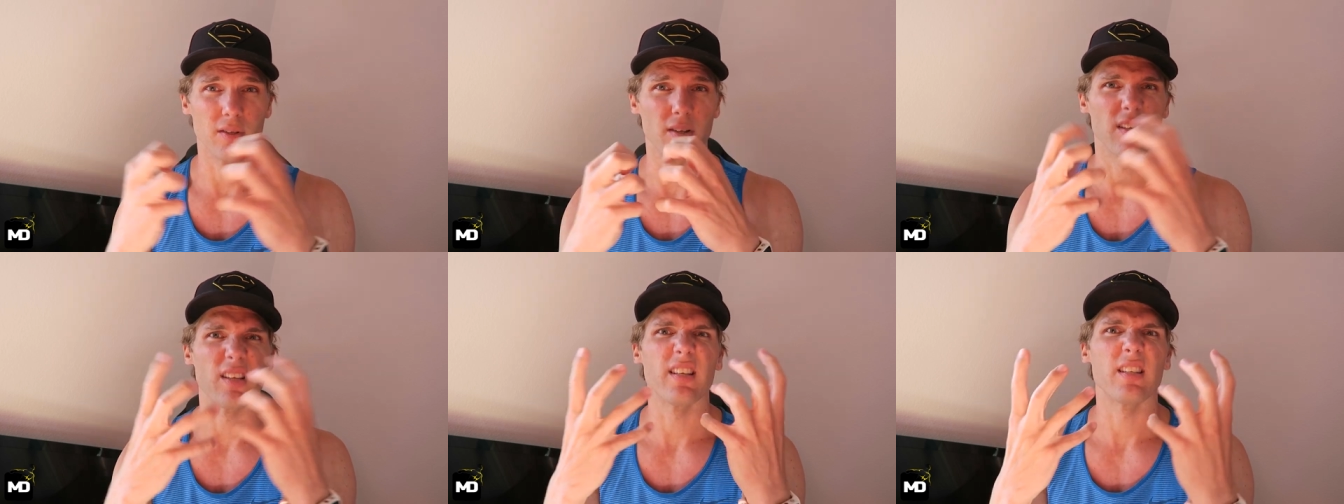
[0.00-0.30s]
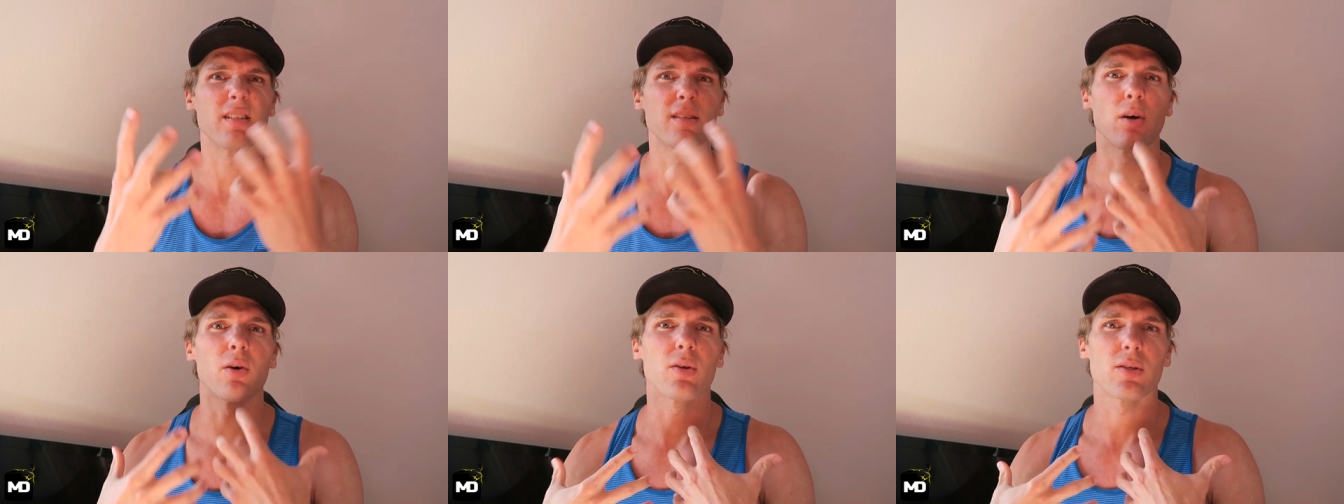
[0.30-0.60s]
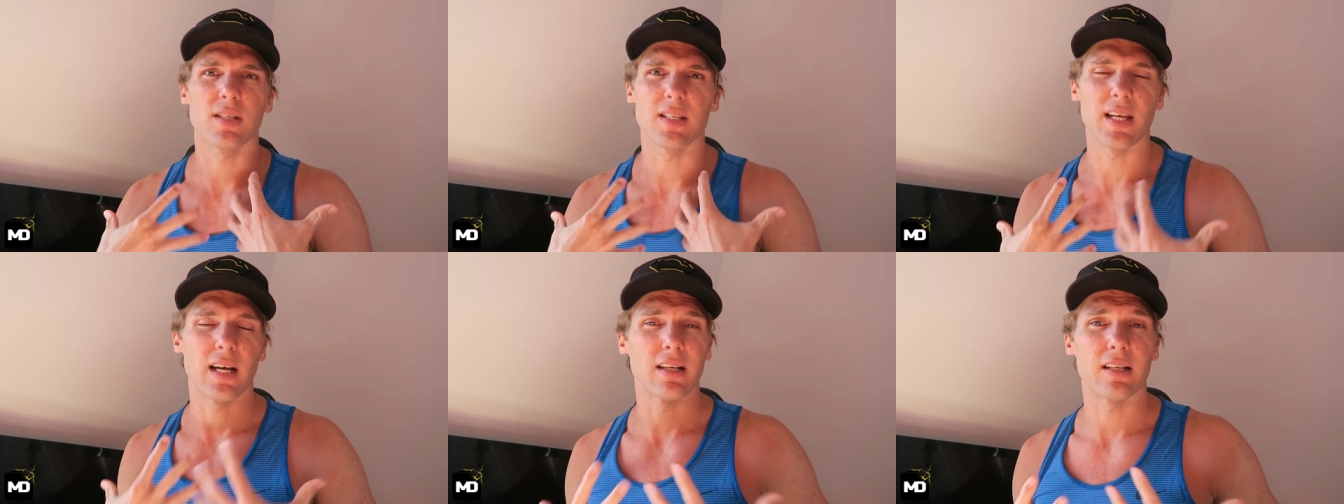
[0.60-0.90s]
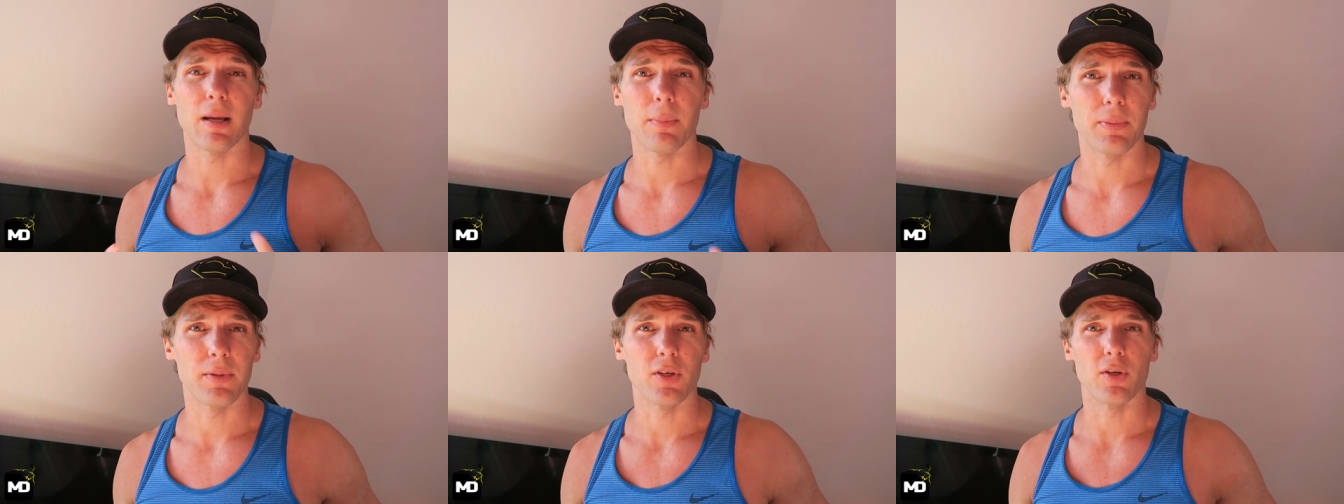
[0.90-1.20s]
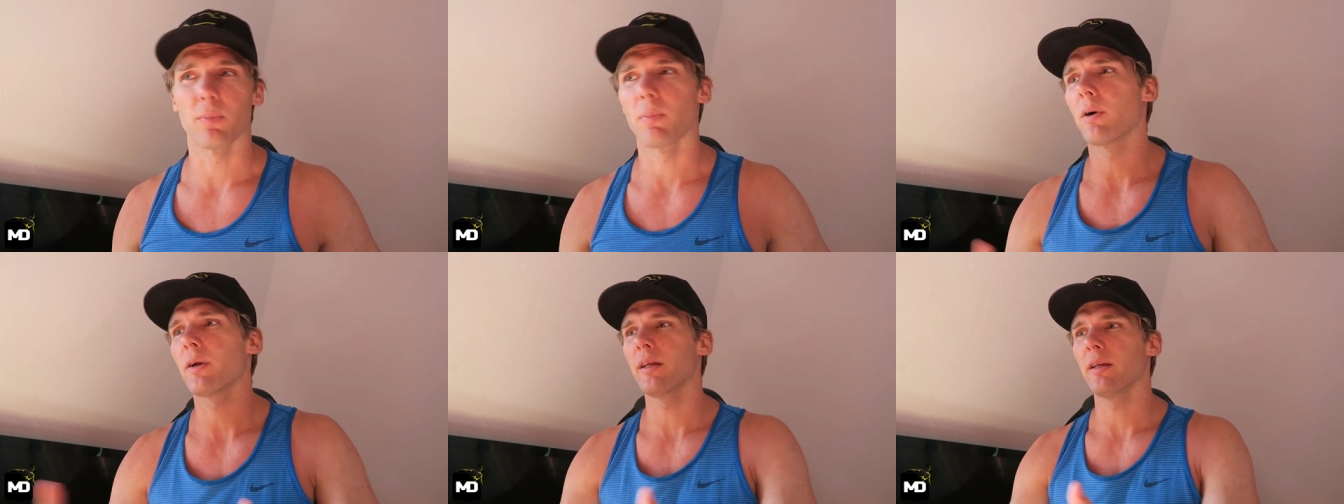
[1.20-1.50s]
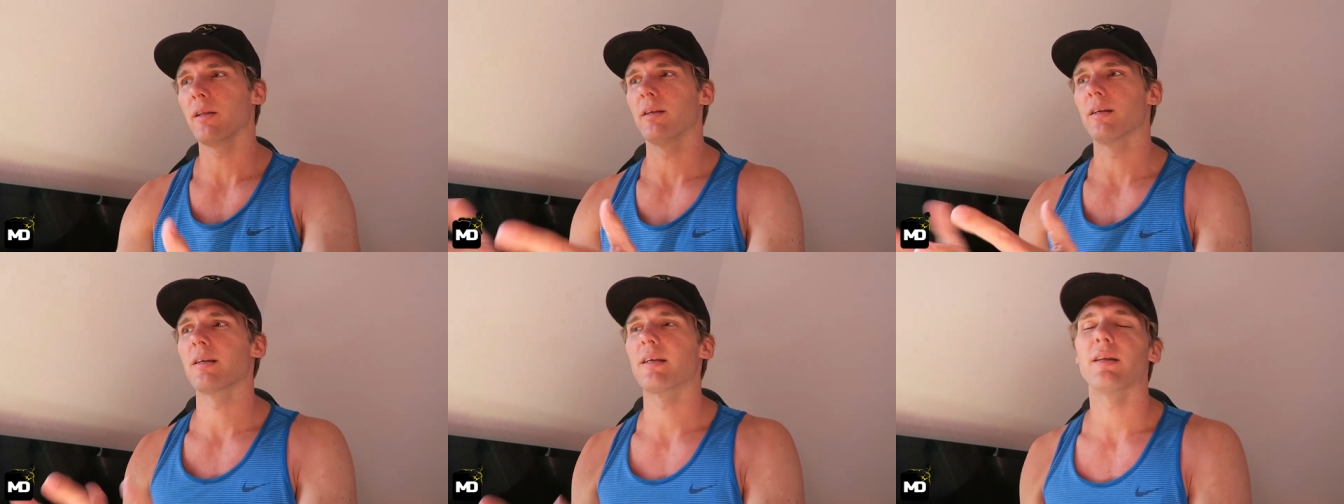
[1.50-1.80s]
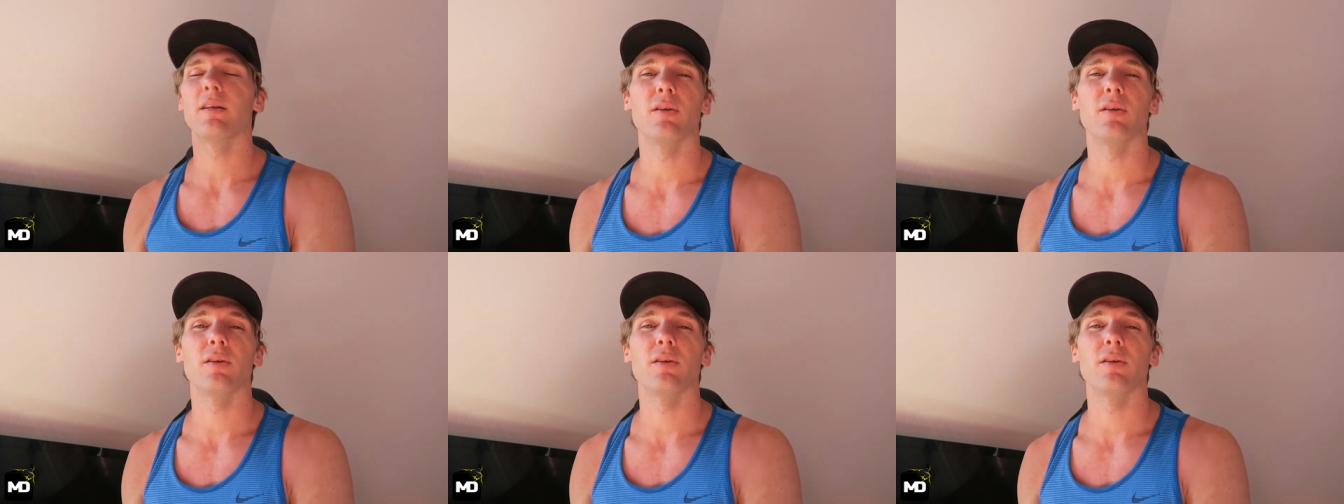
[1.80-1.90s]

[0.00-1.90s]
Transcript: it's all sucked up in your body, and you,